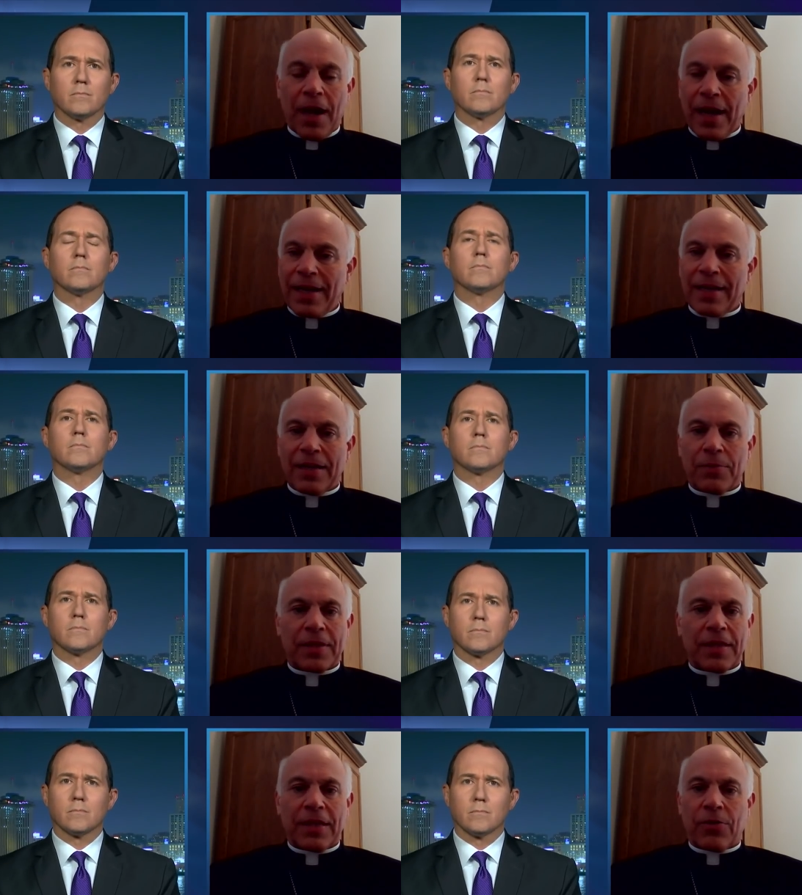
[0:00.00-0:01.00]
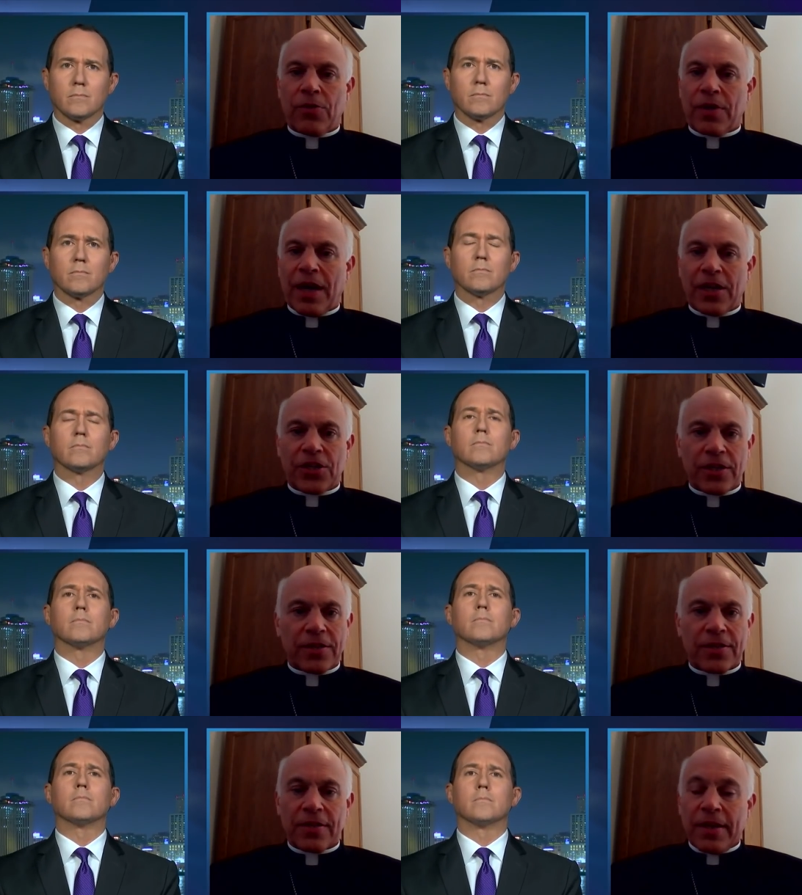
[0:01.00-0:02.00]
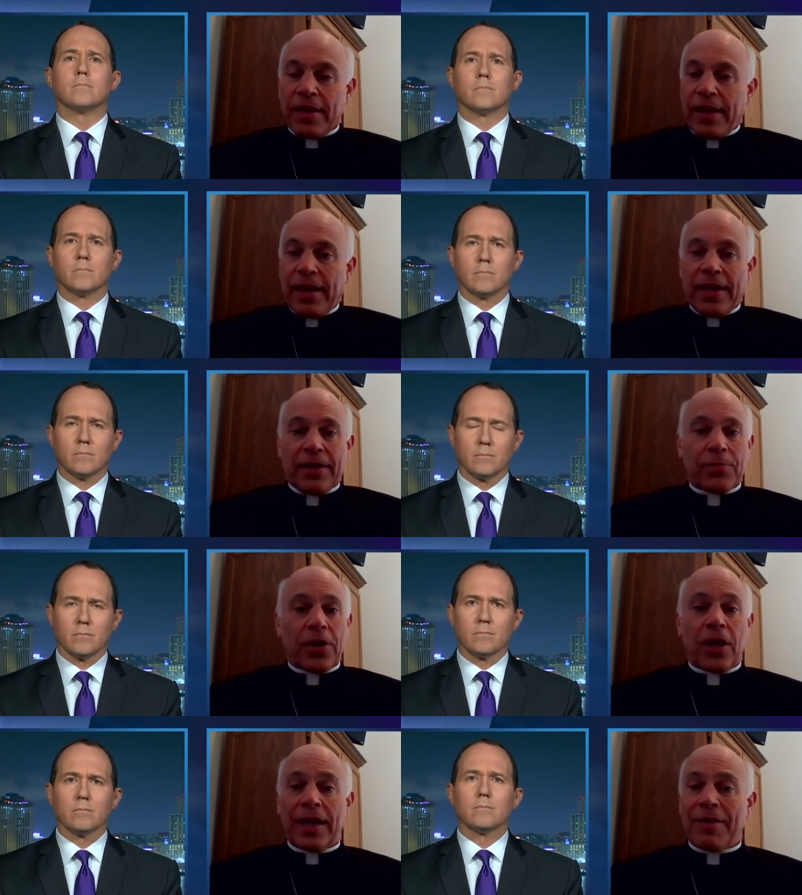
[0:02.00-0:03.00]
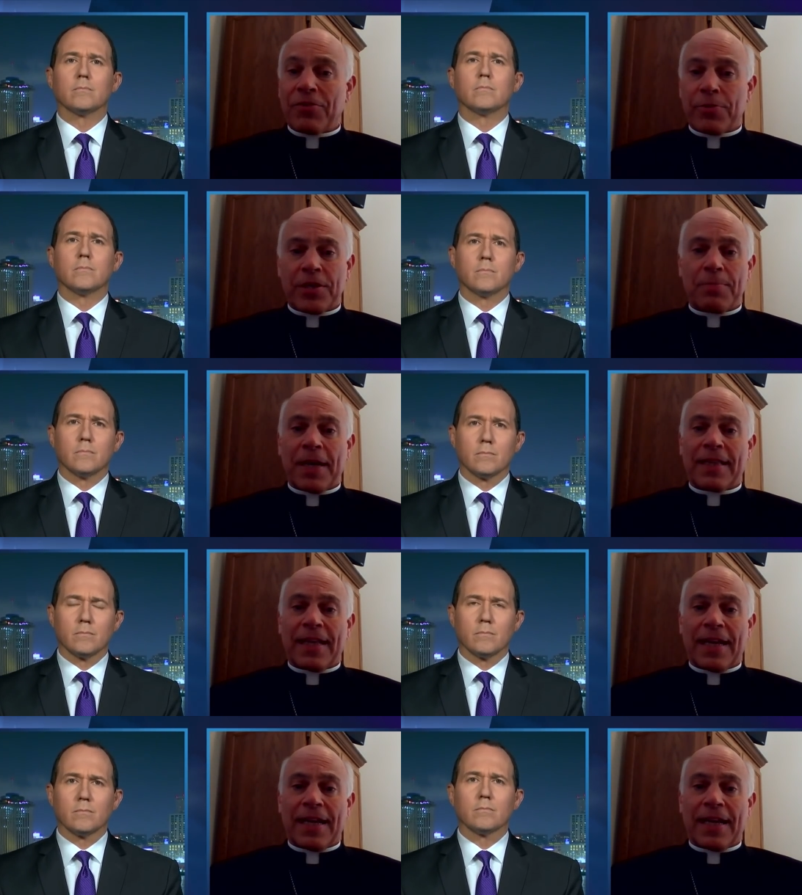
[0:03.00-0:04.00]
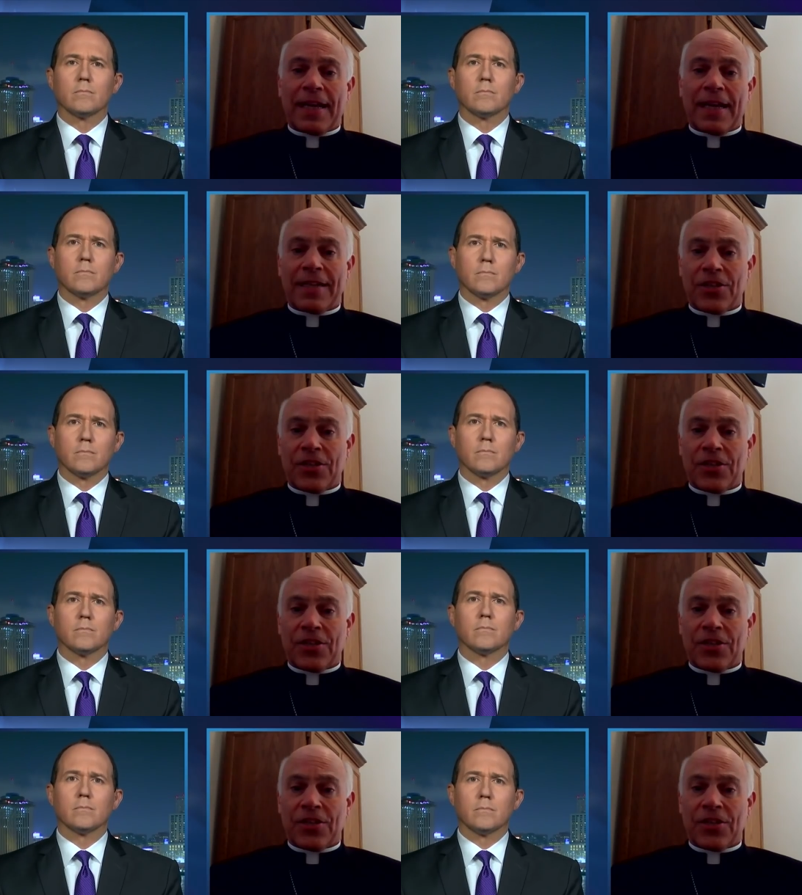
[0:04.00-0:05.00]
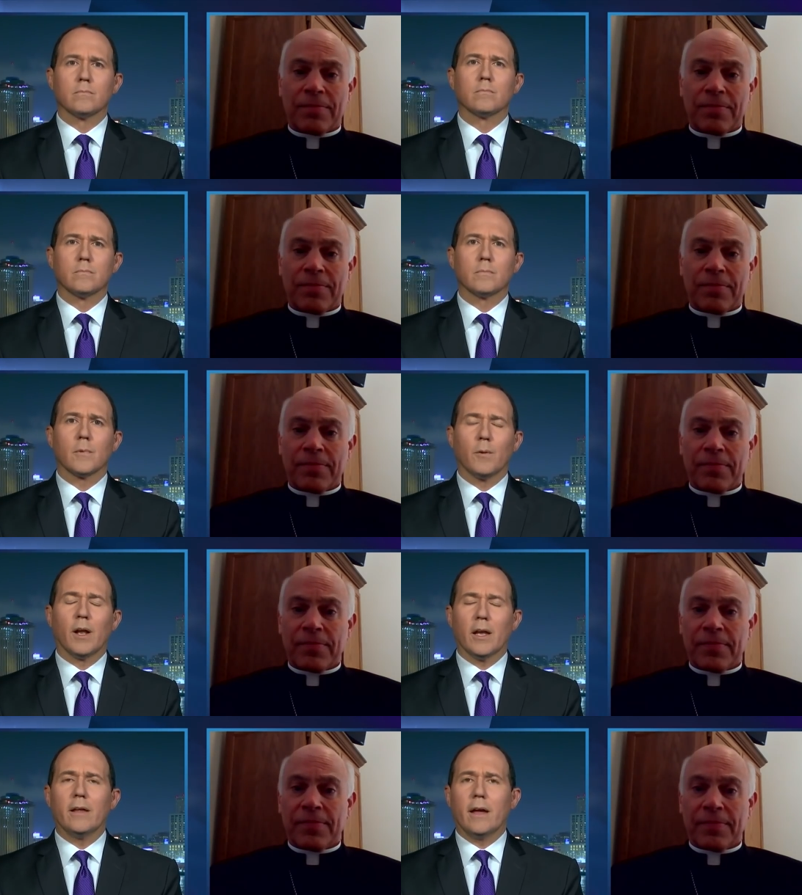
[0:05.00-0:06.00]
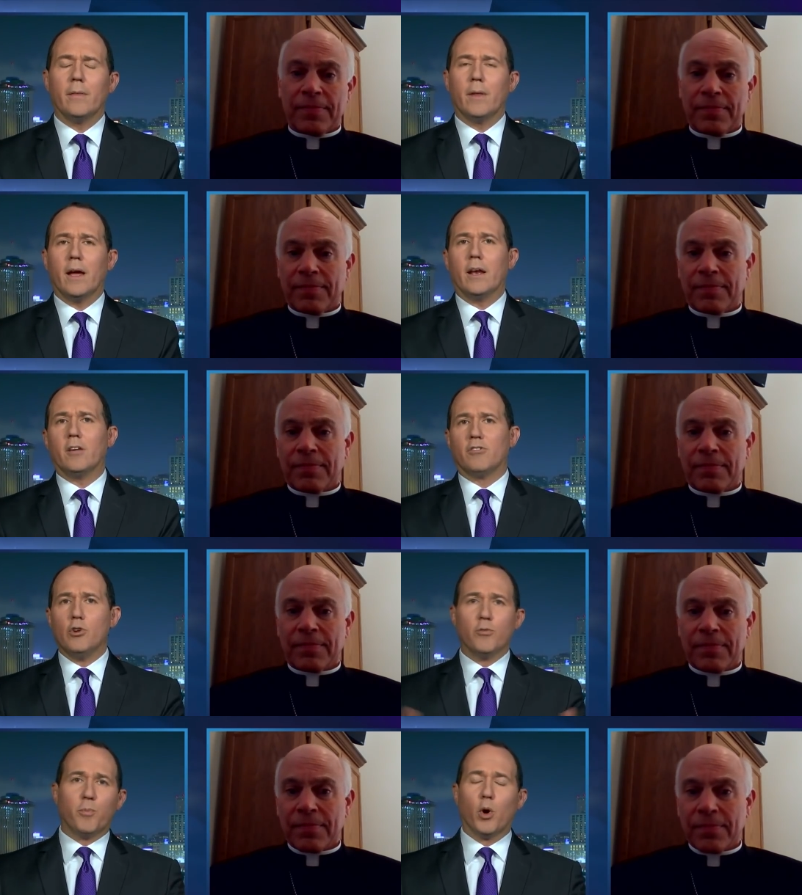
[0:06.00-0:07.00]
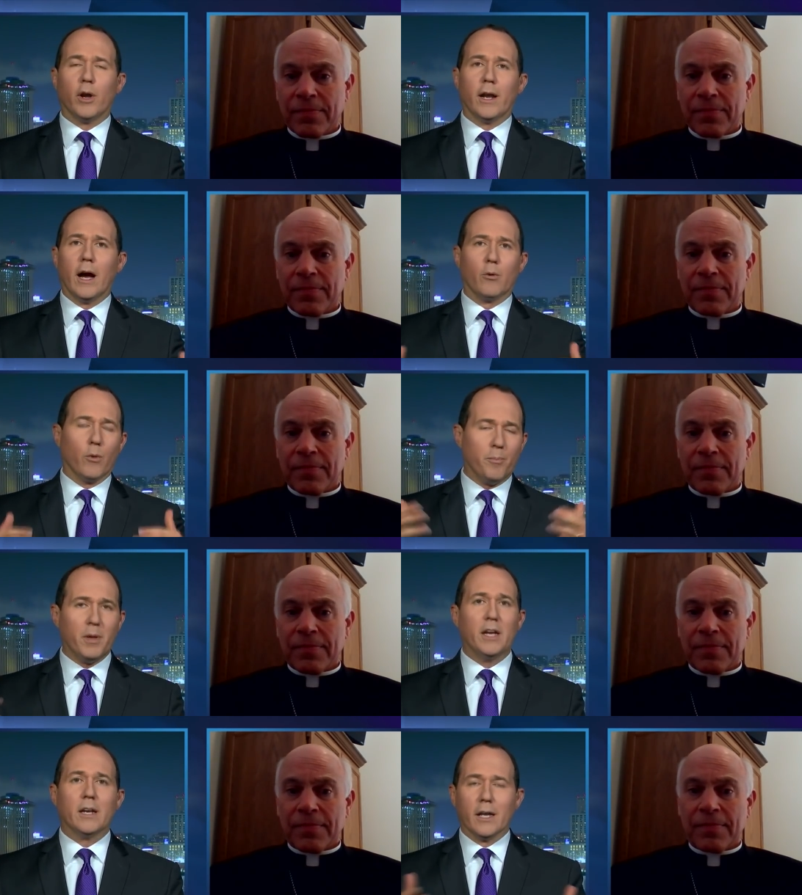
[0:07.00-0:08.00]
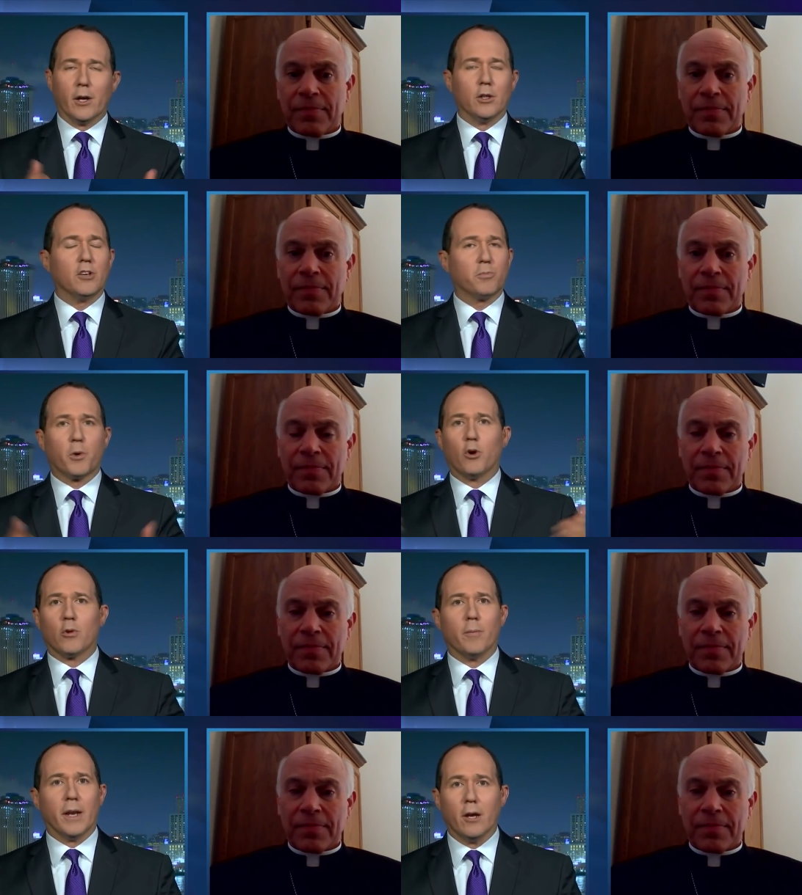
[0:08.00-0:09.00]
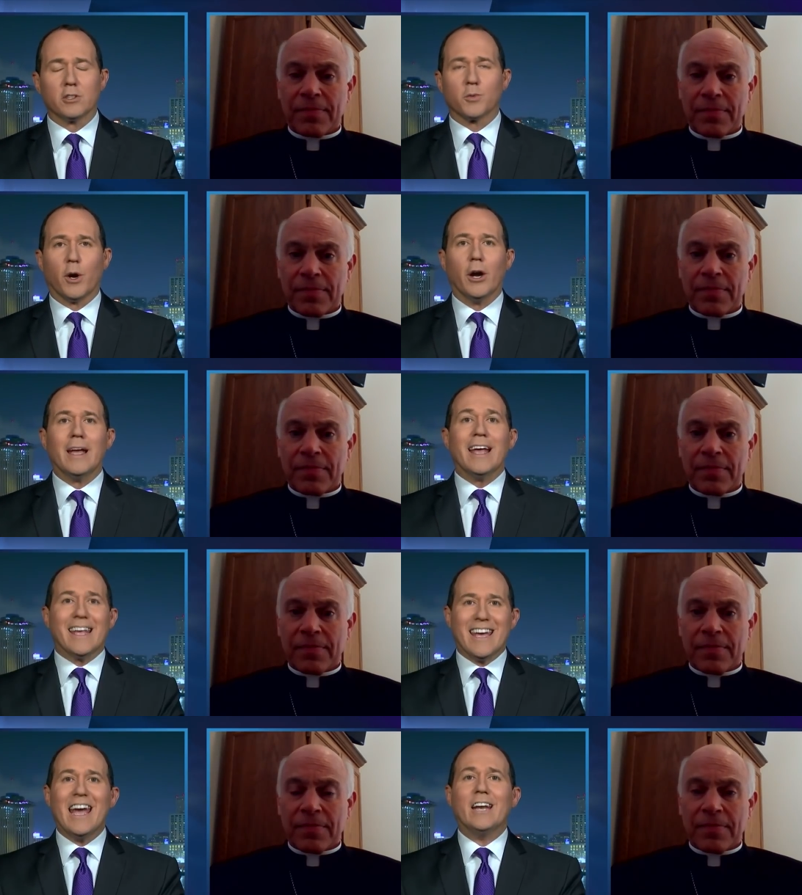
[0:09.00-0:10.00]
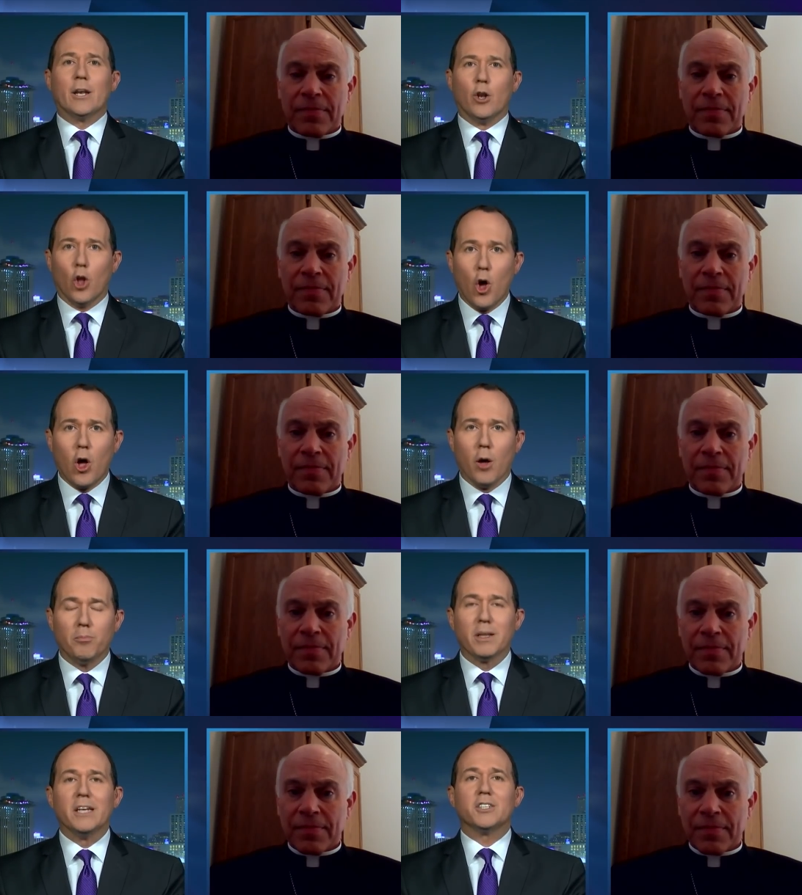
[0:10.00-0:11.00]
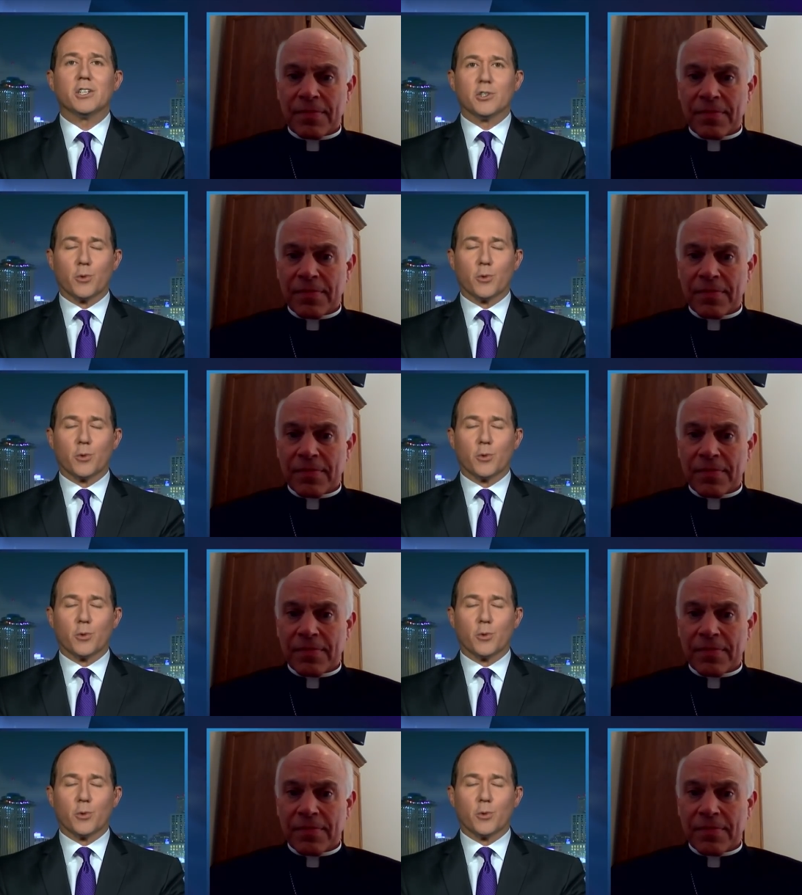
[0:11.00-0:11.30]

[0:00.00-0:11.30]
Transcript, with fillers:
Speaker 1: mind, within their own conscience, and we all have to respect that decision.
Speaker 2: Well, and, and as you've pointed out repeatedly on this program and elsewhere, canon law places